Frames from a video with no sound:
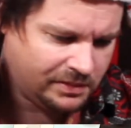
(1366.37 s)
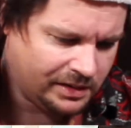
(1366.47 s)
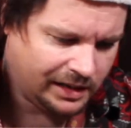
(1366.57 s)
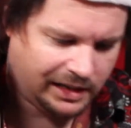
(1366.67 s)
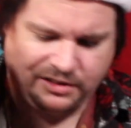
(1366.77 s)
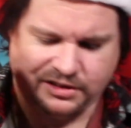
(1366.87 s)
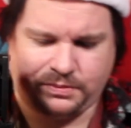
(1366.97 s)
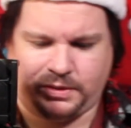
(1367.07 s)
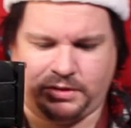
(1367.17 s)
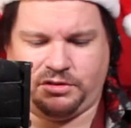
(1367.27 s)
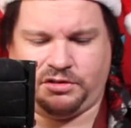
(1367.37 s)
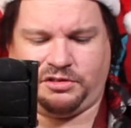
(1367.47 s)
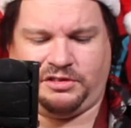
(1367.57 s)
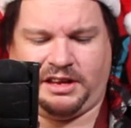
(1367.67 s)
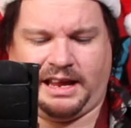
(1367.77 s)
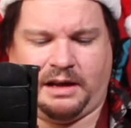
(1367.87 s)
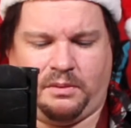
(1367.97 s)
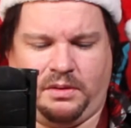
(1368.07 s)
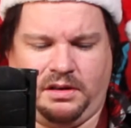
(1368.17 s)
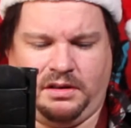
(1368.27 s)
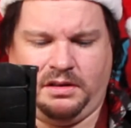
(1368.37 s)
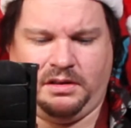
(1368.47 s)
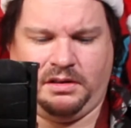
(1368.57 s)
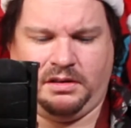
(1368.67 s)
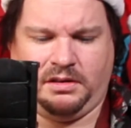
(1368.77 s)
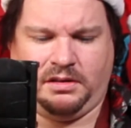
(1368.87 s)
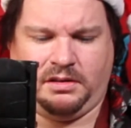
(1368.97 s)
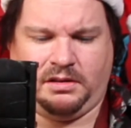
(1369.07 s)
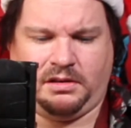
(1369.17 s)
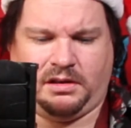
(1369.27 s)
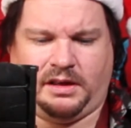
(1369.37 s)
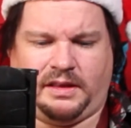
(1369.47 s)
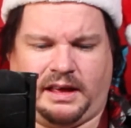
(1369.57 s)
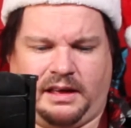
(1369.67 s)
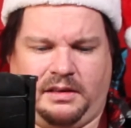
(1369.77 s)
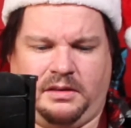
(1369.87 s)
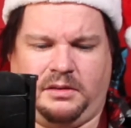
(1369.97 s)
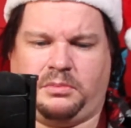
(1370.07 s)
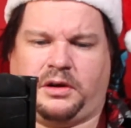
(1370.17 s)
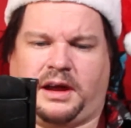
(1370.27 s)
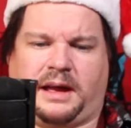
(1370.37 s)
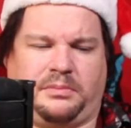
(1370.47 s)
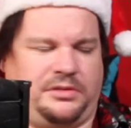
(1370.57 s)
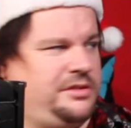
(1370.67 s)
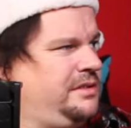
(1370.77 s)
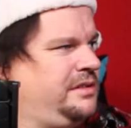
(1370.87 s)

Unless it's supposed to just stick out. Like that. Perhaps.